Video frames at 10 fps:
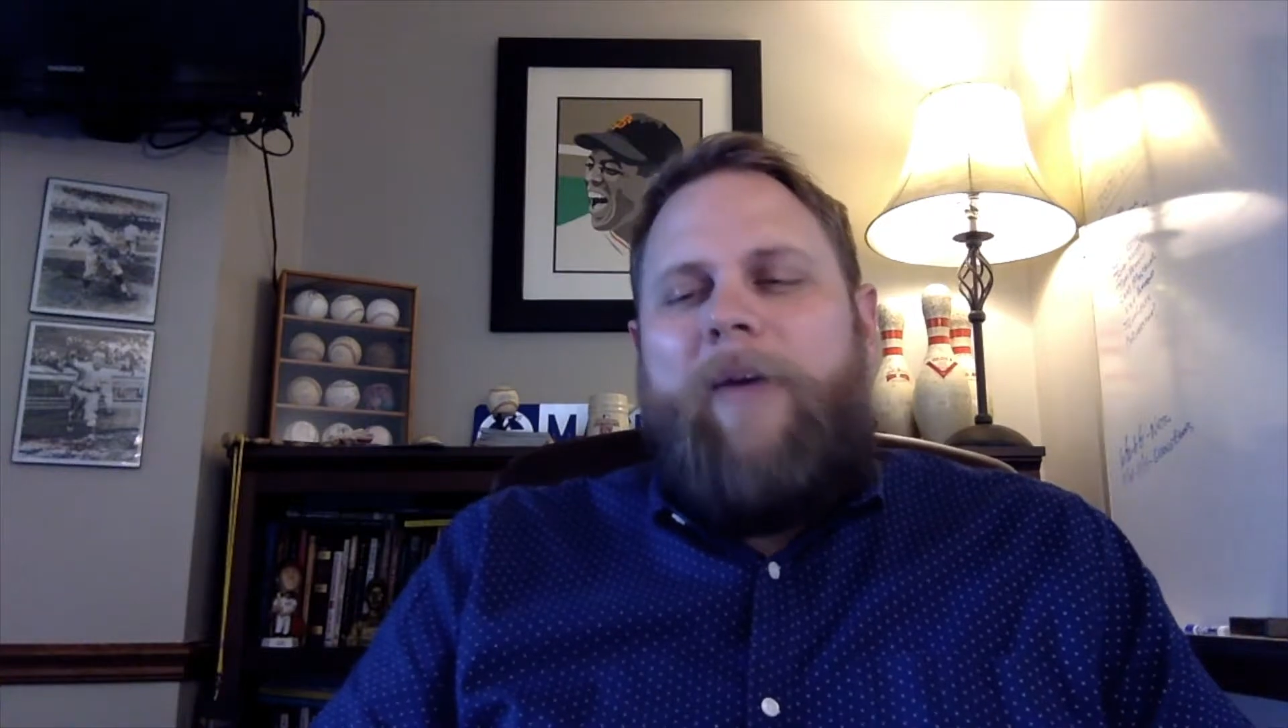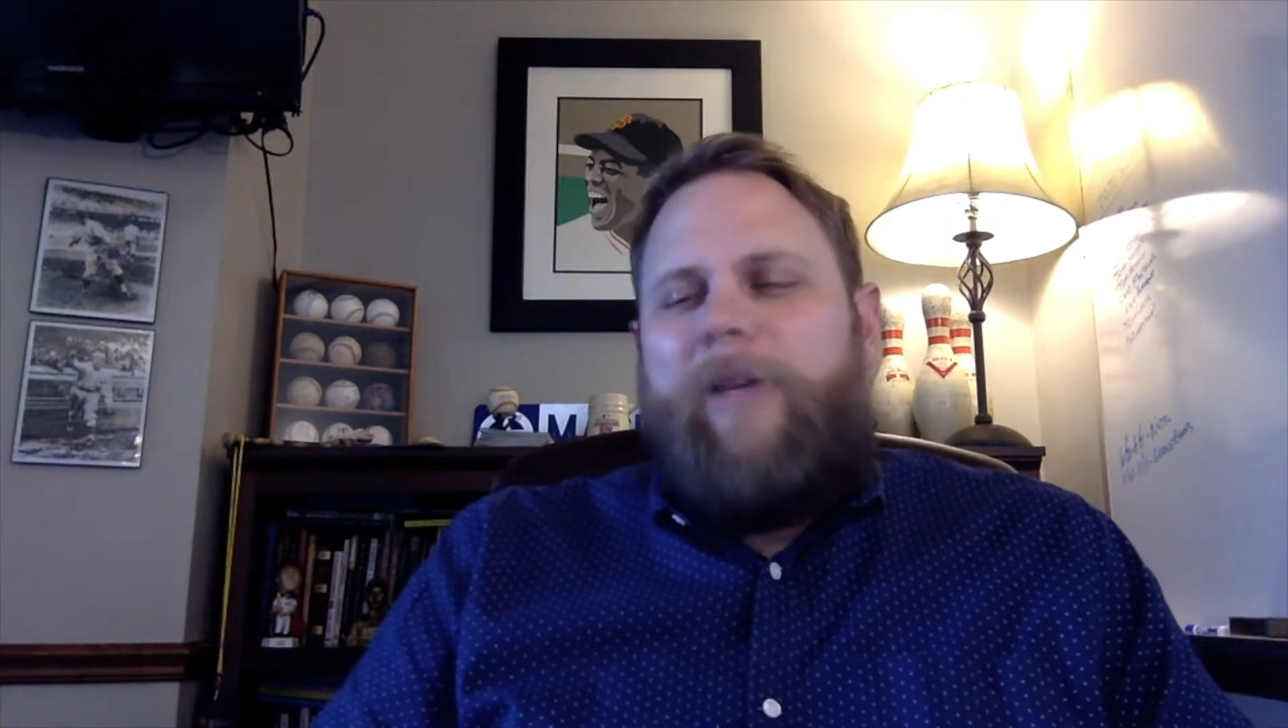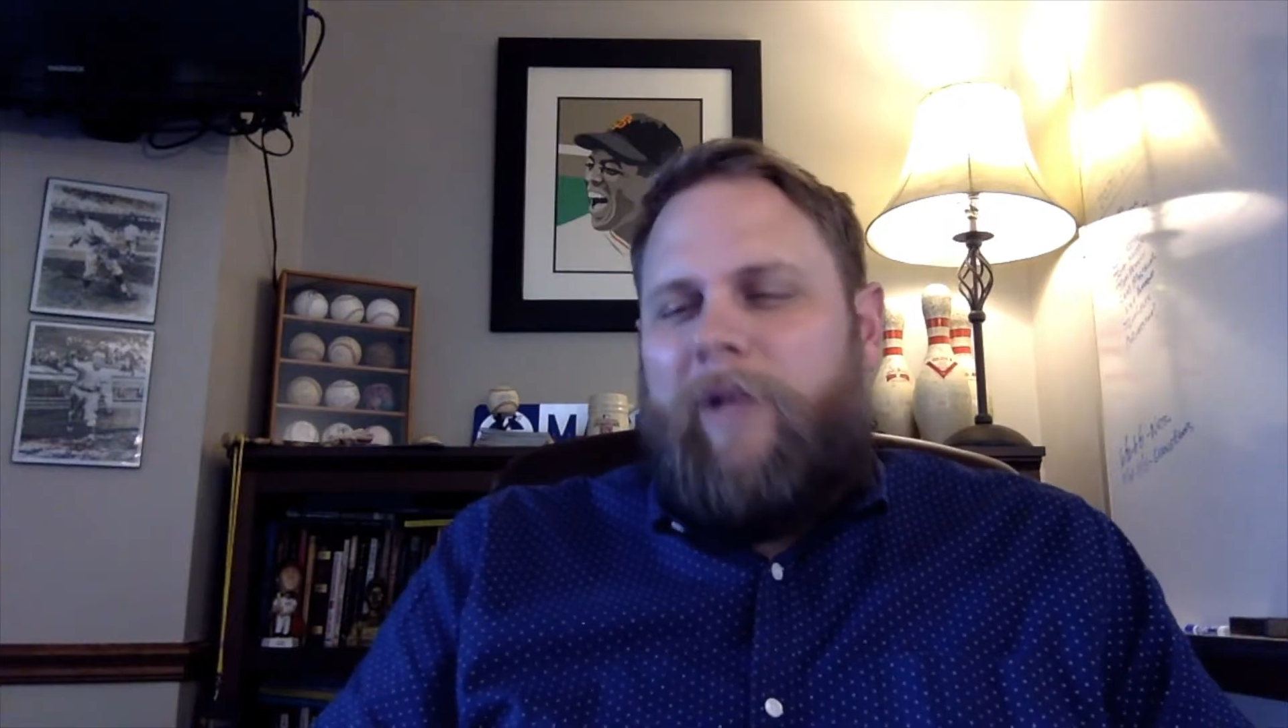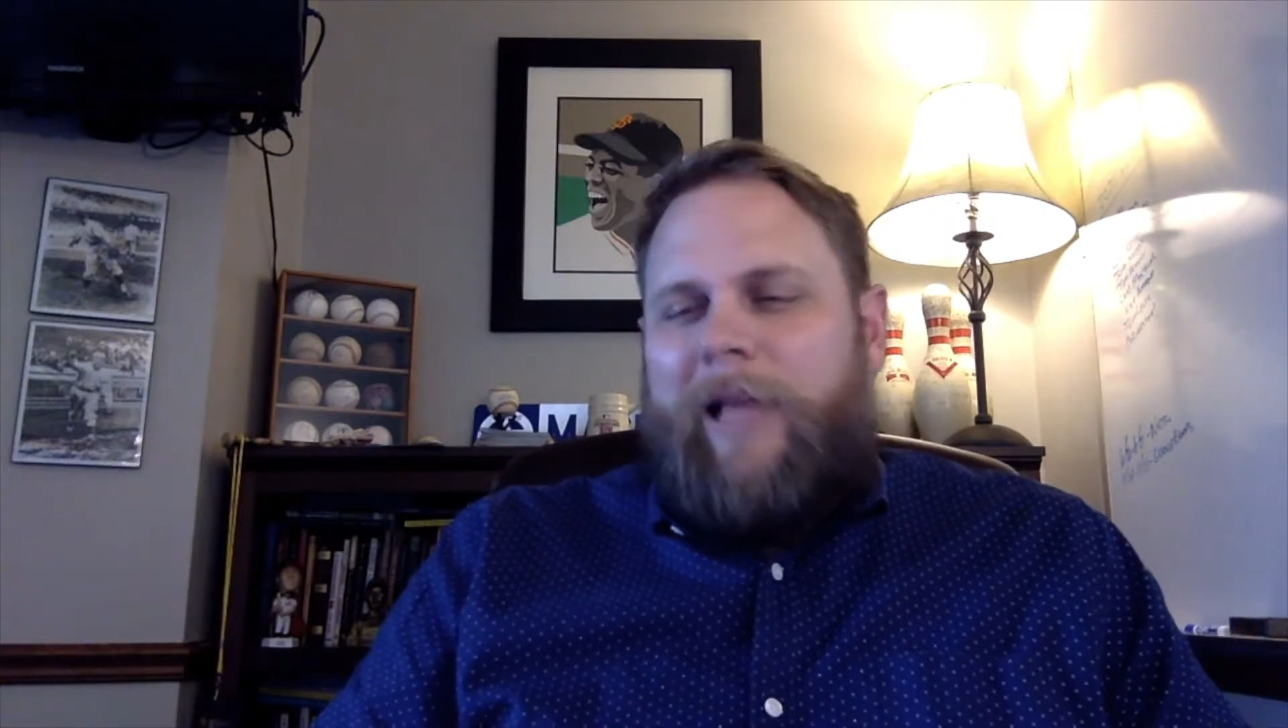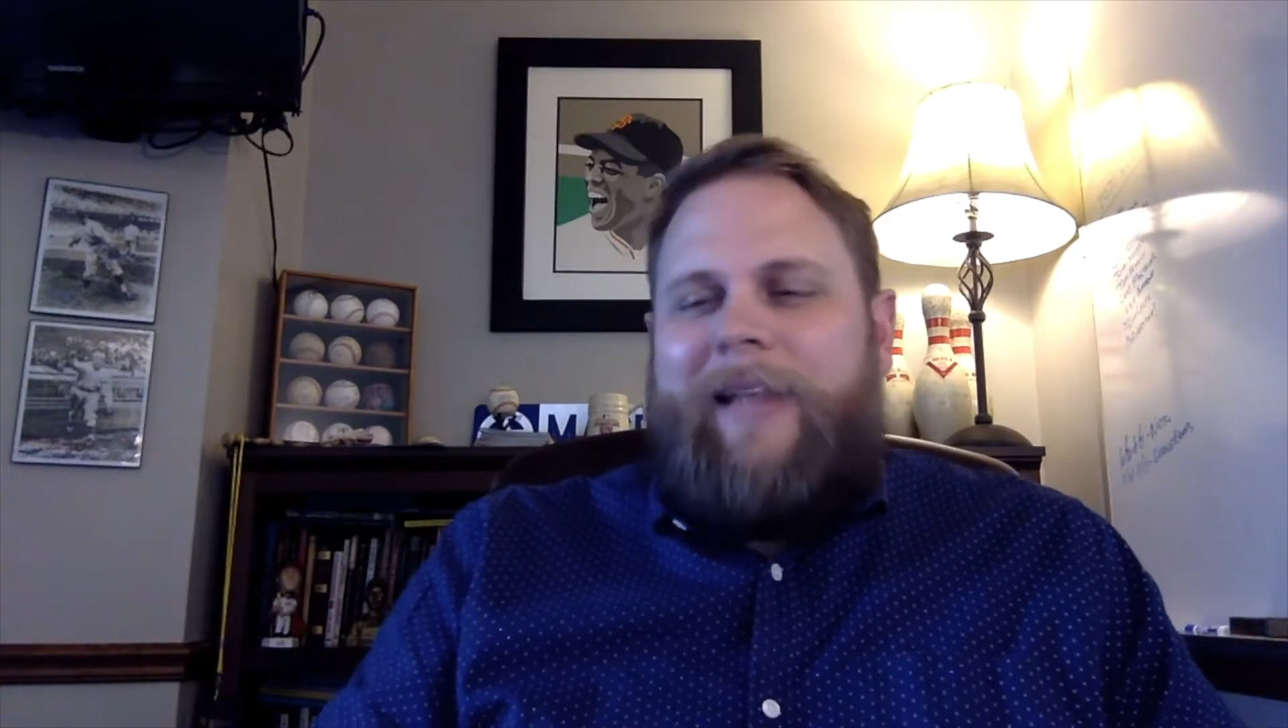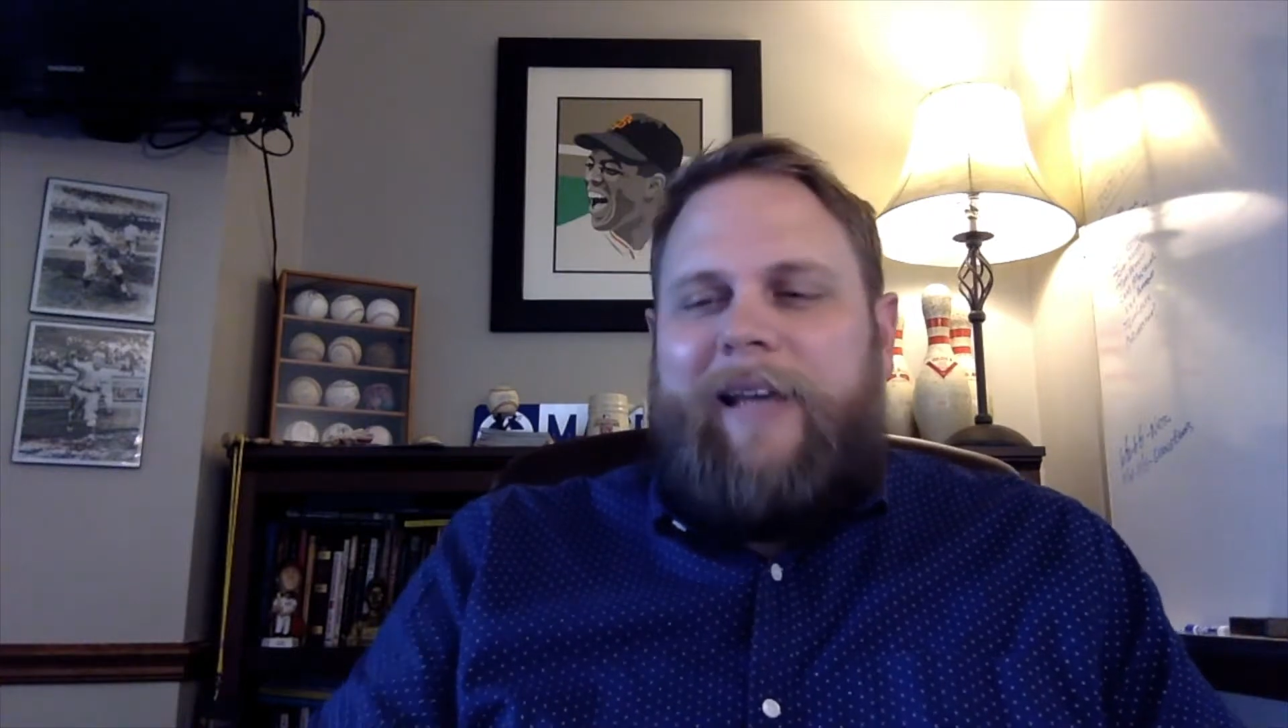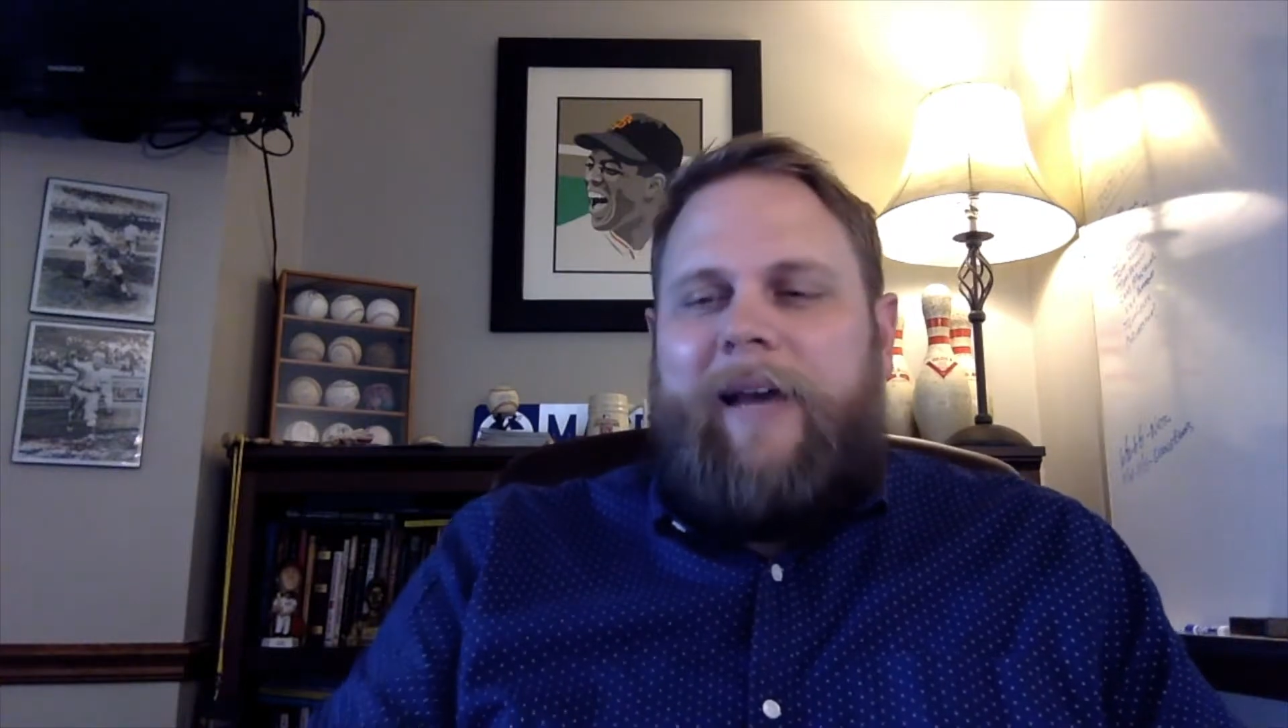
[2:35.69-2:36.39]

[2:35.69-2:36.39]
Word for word: we do a lot of